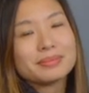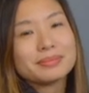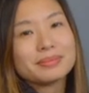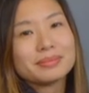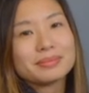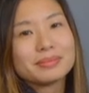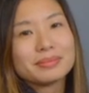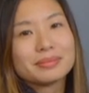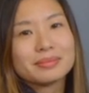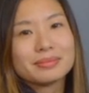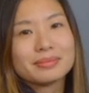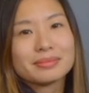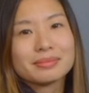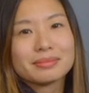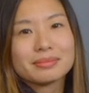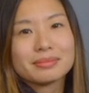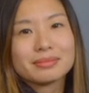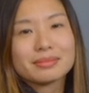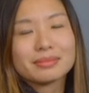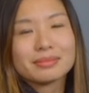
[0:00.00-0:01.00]

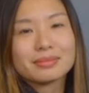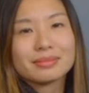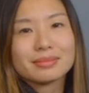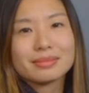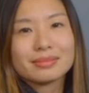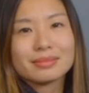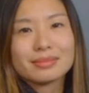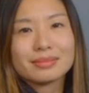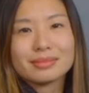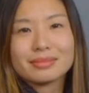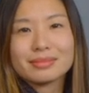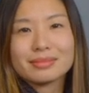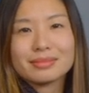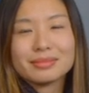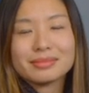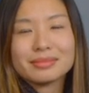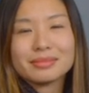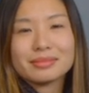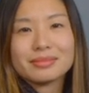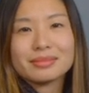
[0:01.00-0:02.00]

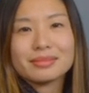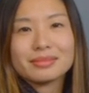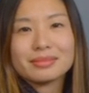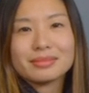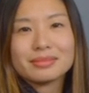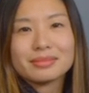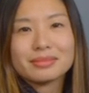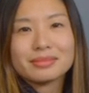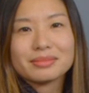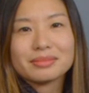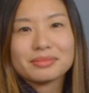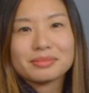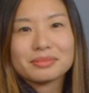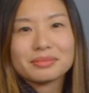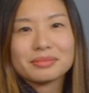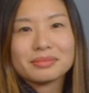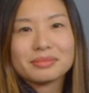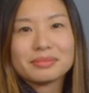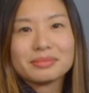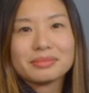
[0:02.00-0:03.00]

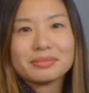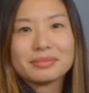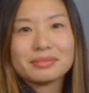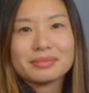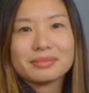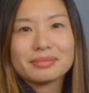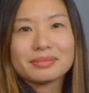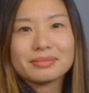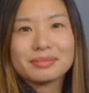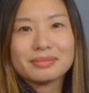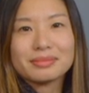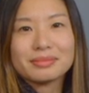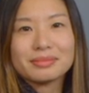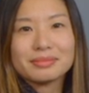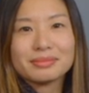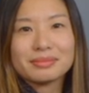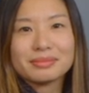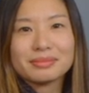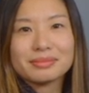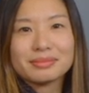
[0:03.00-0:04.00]

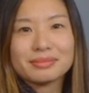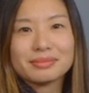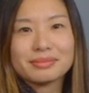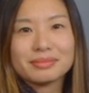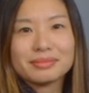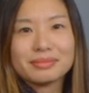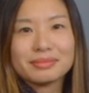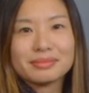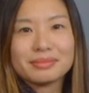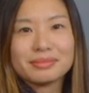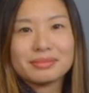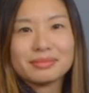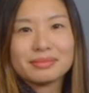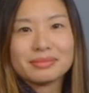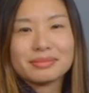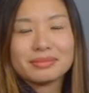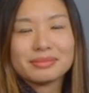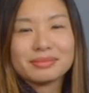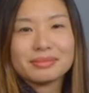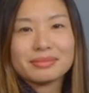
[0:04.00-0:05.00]

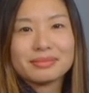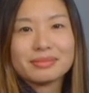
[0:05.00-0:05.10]
[no speech]